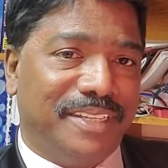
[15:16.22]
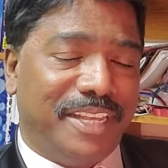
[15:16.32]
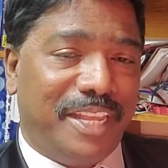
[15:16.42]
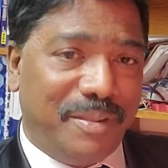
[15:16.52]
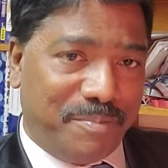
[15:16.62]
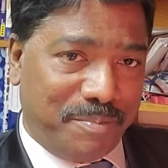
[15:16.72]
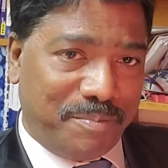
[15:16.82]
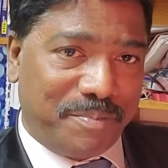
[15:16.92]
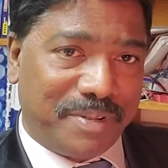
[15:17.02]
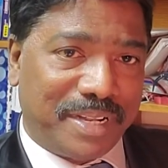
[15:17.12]
he
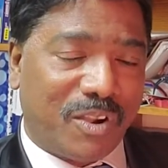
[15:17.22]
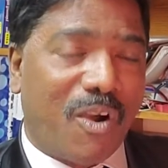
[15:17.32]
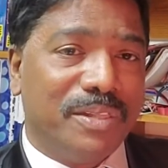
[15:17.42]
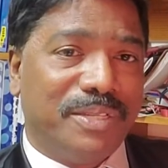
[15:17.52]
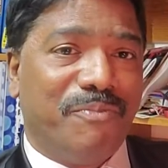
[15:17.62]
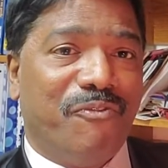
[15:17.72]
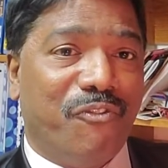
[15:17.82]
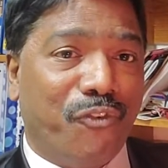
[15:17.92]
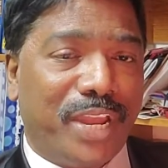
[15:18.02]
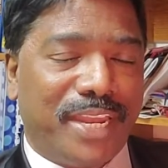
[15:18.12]
calls him
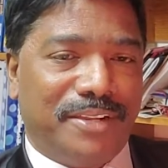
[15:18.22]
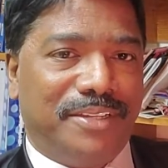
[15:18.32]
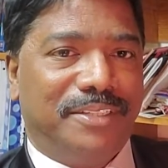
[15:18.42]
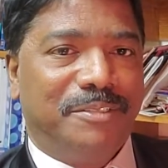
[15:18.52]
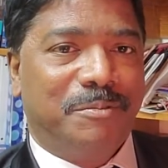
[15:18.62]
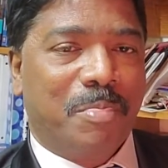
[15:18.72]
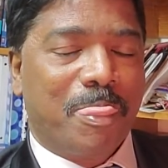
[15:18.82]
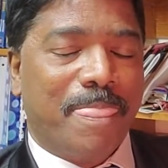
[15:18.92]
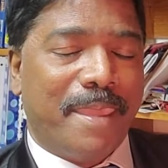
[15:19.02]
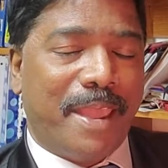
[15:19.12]
wicked
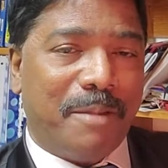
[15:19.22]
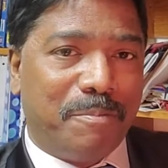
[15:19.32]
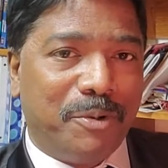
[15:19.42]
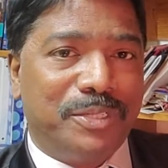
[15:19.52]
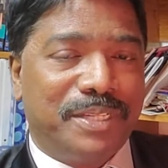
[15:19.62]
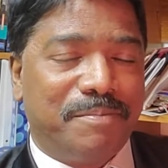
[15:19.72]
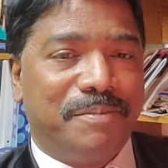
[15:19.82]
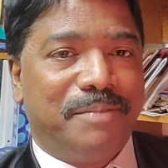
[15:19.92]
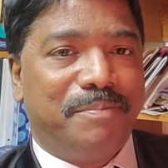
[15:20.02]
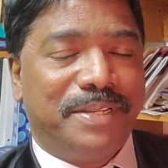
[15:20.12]
and puts him
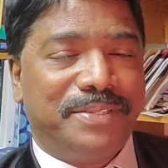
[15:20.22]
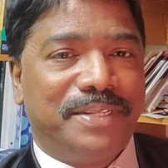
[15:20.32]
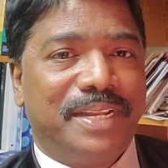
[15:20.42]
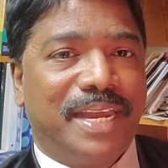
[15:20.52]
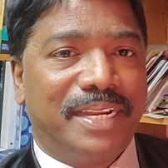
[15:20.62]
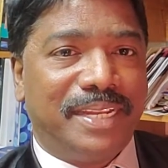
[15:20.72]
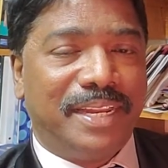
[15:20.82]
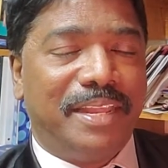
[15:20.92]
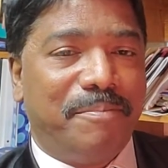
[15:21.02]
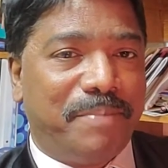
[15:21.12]
in prison until
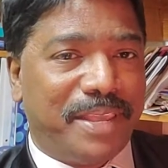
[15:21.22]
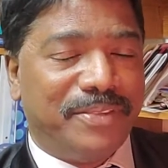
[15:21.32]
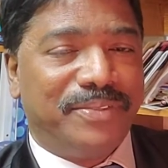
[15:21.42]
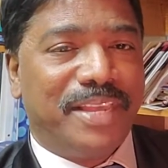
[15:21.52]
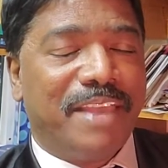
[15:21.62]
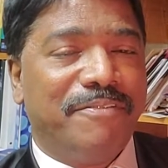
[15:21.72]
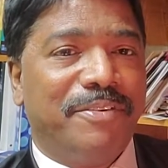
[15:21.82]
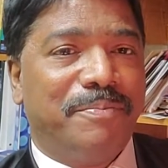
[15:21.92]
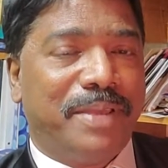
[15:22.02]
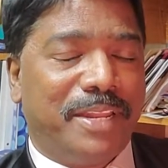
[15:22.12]
he pays
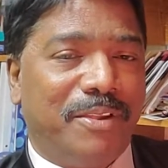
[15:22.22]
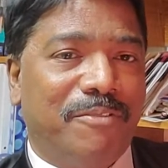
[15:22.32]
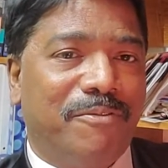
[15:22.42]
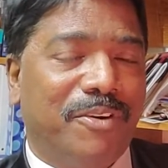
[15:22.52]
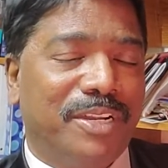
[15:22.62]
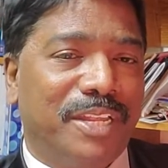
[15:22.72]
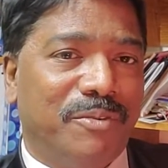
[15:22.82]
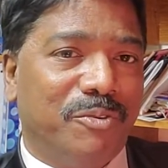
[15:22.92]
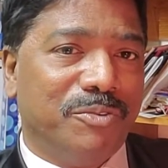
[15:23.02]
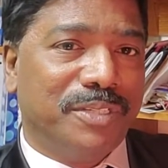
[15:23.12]
every penny of what he
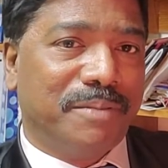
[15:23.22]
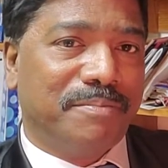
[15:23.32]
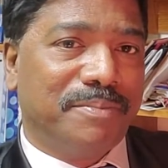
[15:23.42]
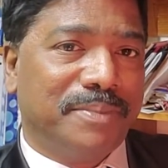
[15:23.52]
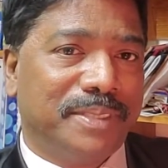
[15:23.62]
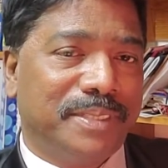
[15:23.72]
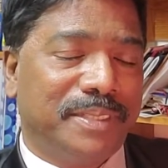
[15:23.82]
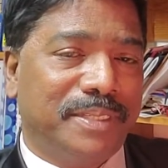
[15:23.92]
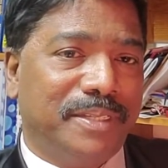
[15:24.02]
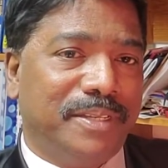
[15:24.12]
owes him.
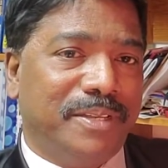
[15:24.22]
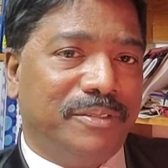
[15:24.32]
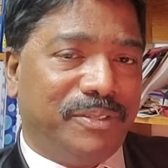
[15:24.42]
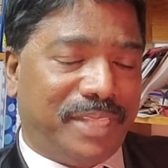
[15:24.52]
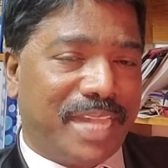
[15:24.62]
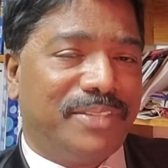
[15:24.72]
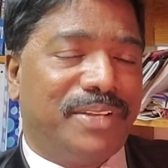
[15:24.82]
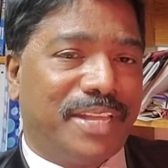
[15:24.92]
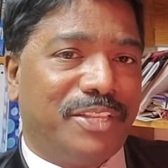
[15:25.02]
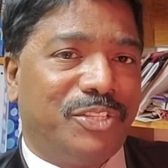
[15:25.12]
So that's
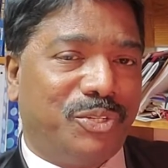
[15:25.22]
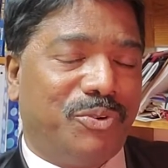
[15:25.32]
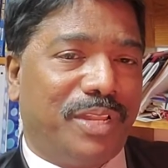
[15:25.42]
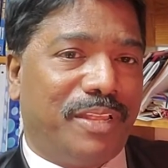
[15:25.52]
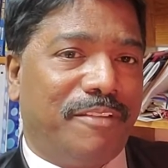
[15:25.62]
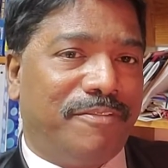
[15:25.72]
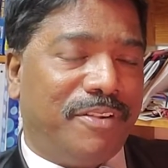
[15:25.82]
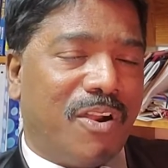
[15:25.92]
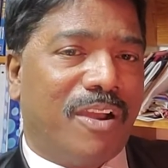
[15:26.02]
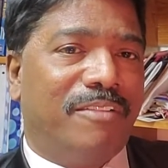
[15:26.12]
another story. If
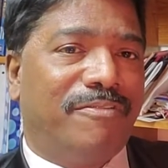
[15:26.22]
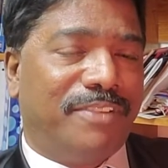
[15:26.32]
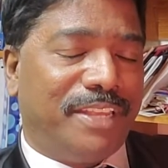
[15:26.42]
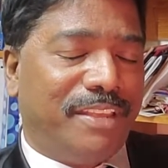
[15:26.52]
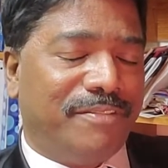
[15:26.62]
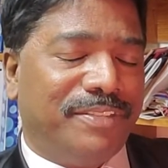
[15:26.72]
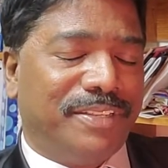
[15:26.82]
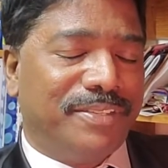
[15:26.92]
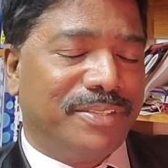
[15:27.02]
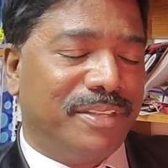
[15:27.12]
God forgives
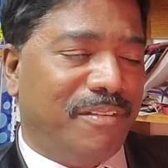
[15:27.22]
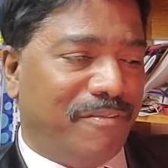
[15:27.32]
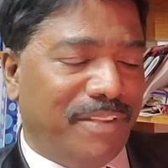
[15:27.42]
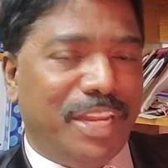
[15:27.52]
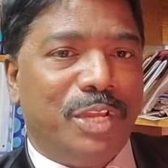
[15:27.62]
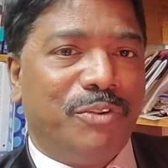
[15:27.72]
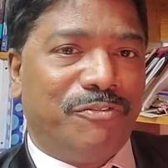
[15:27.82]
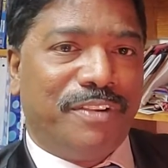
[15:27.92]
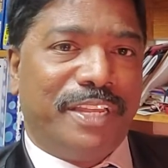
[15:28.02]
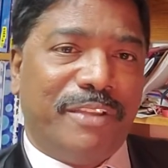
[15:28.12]
us, we need to
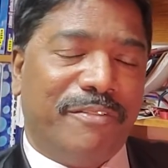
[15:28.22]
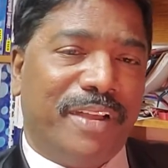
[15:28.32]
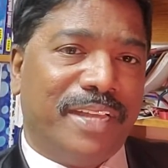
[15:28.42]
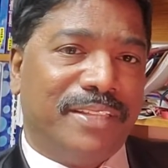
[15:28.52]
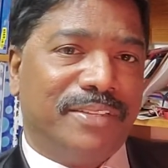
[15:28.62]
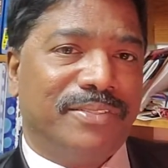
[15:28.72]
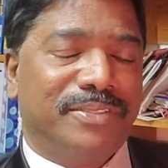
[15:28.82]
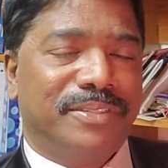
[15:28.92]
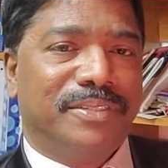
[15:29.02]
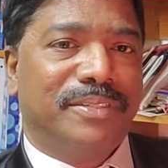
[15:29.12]
forgive others.